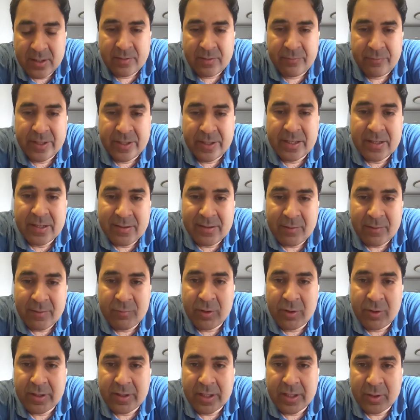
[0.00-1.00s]
We did some
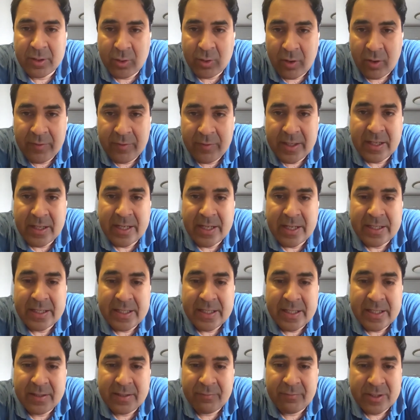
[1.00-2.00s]
work in
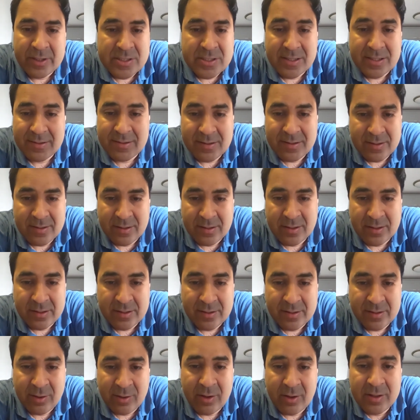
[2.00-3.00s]
COVID-19, which is a
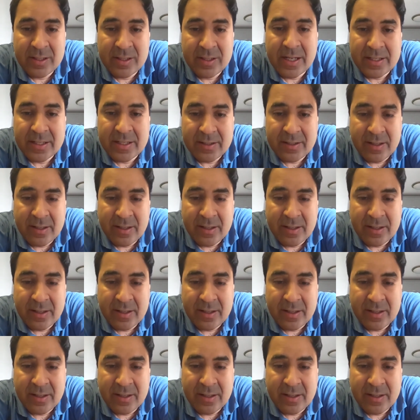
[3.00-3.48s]
disorder that